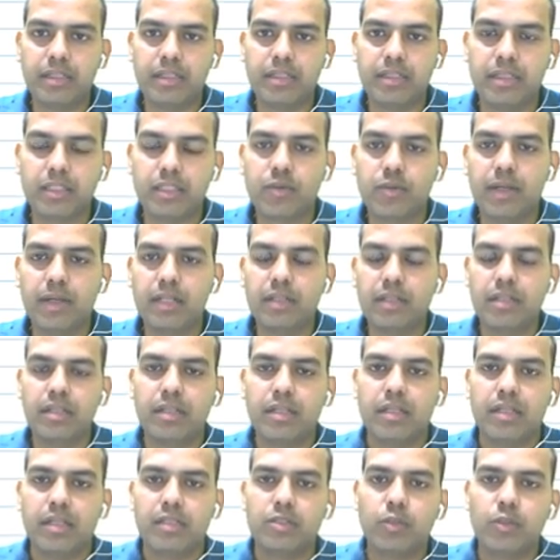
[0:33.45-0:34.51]
This one.
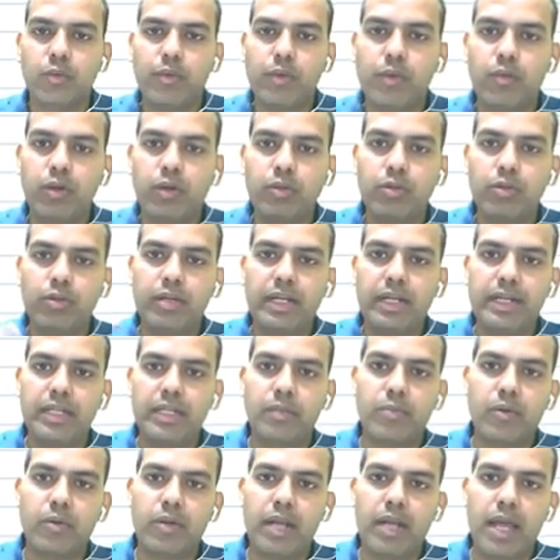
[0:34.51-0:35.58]
So we want to create a
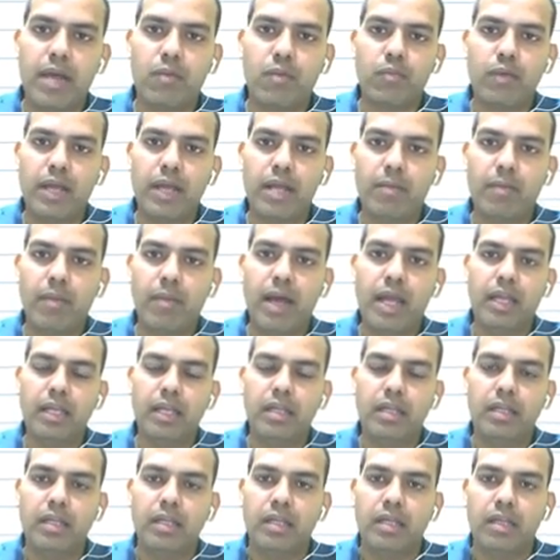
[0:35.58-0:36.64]
program whereby
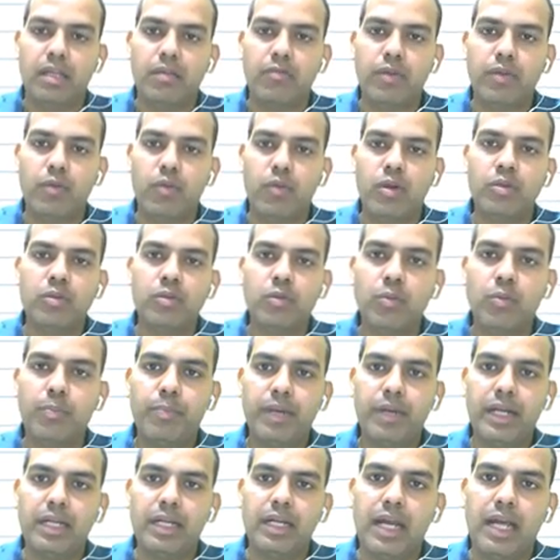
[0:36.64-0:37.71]
we want to
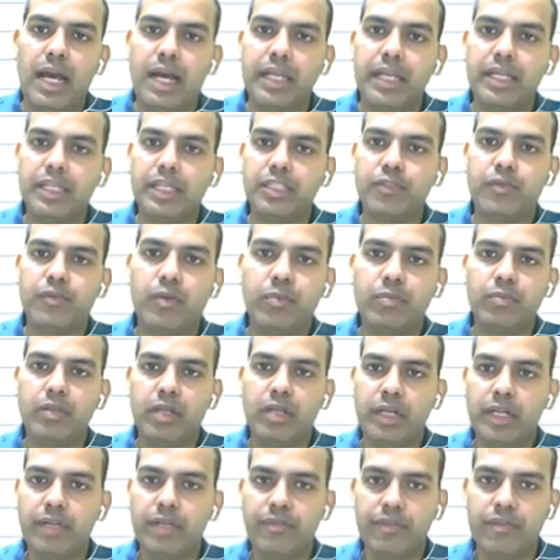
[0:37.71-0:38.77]
print highest from
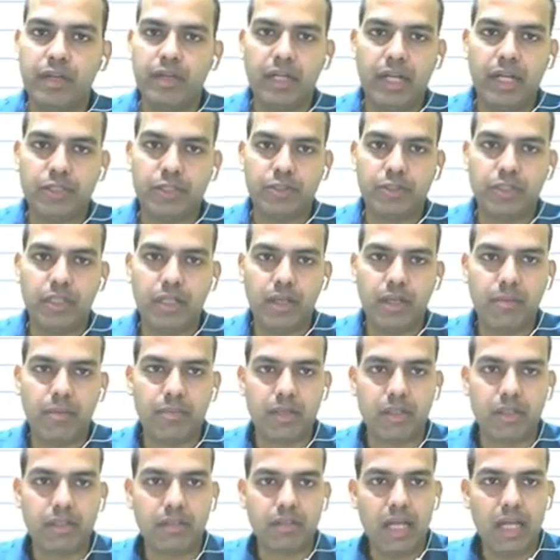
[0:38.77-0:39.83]
three different natural
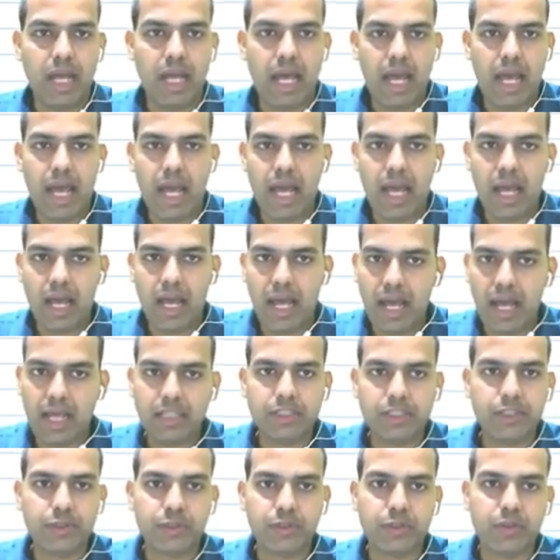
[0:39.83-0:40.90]
number.
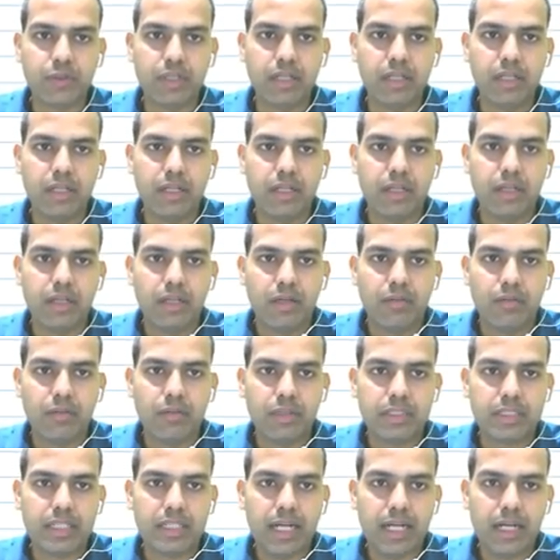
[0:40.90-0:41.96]
As usual, we'll
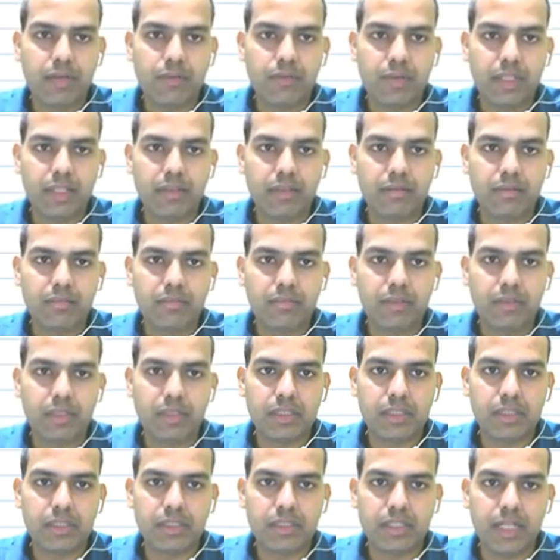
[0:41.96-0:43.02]
start with
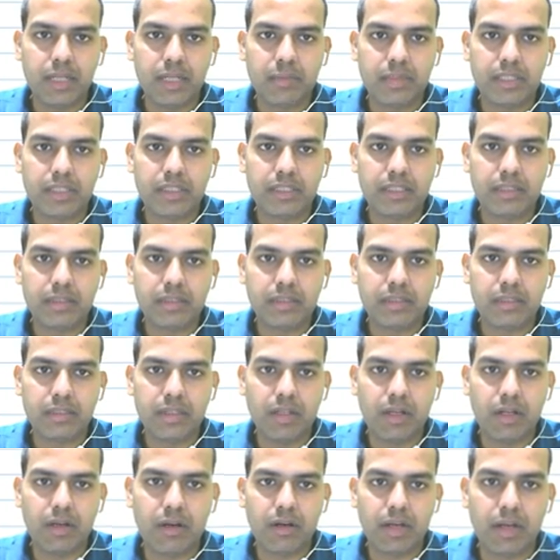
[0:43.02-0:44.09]
start button.
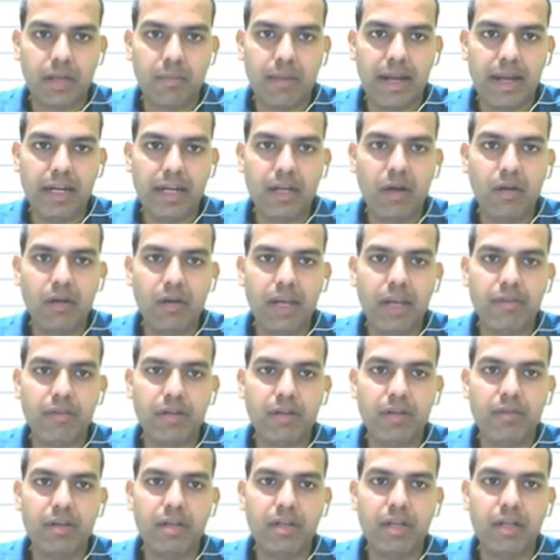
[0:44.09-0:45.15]
Okay, by now
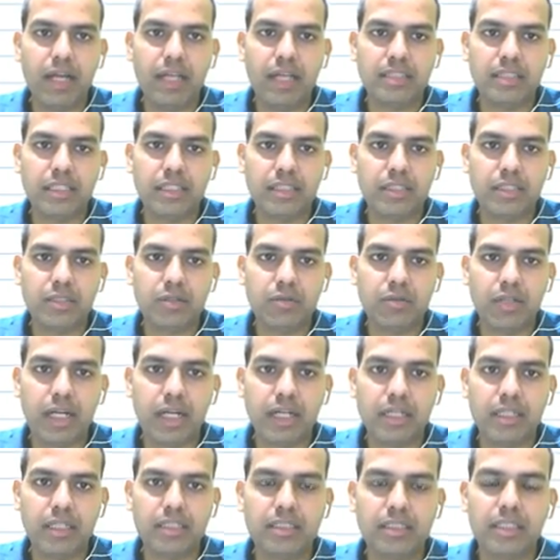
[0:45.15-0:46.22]
everyone has understood
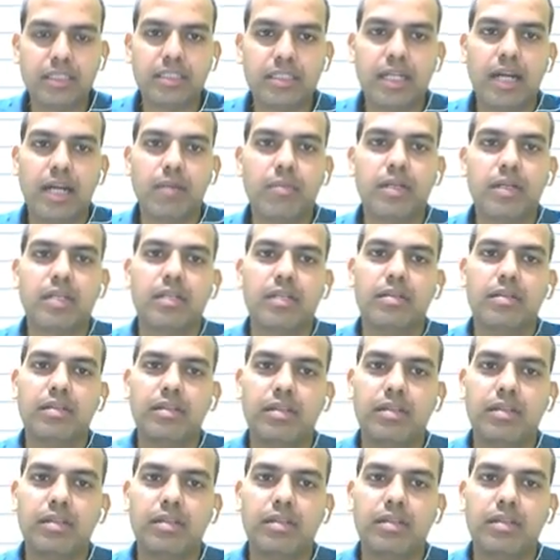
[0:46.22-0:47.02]
at least the start button.